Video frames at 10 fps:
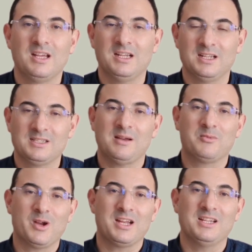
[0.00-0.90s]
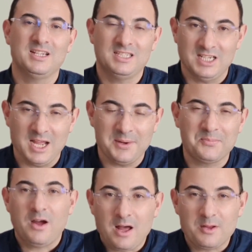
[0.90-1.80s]
some rain today.
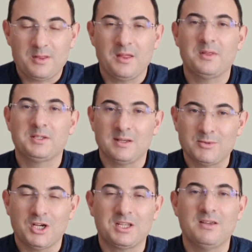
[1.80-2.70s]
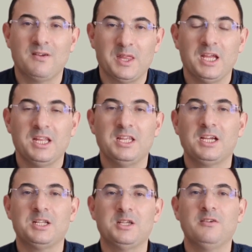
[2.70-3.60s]
Other than the subjunctive and the
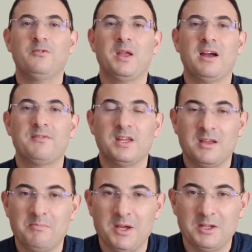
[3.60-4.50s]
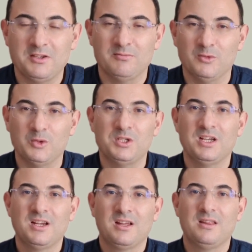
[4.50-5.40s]
indicative, we have the imperative mood.
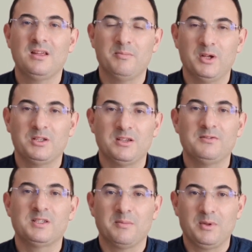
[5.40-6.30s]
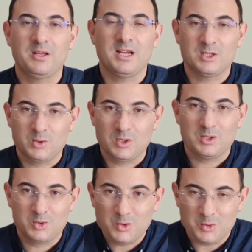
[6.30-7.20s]
The imperative simply, as
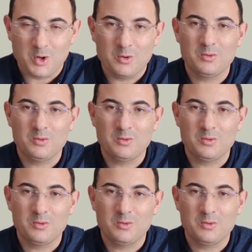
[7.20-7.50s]
you know,